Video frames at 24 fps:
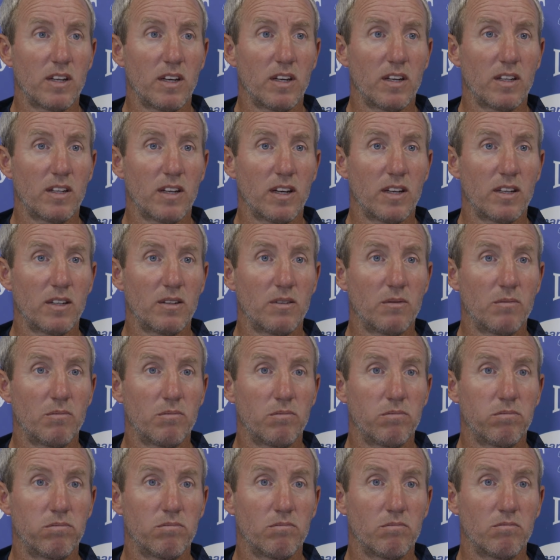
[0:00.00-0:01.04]
They they
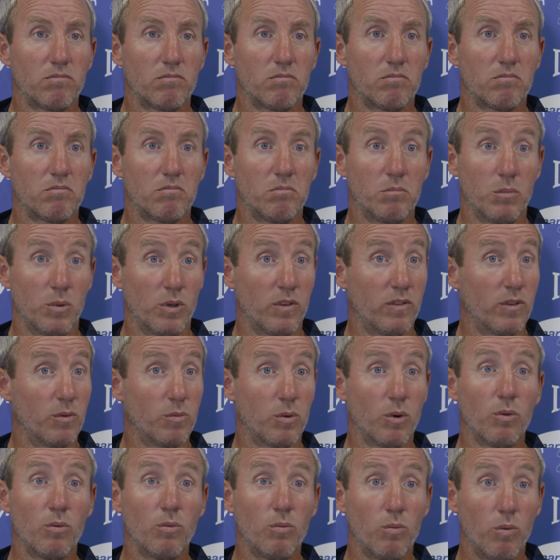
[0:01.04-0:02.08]
move the
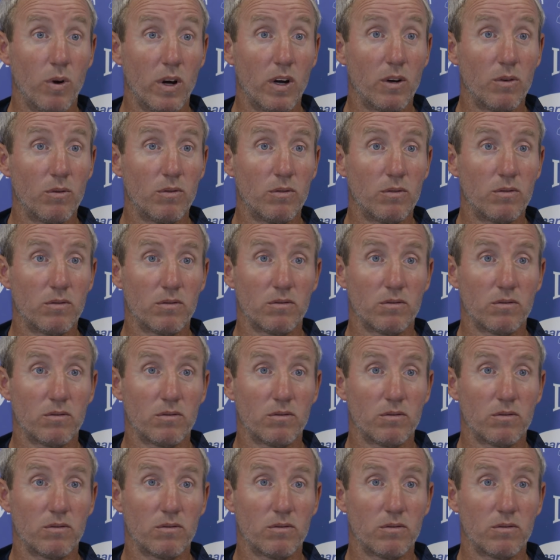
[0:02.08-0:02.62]
ball well.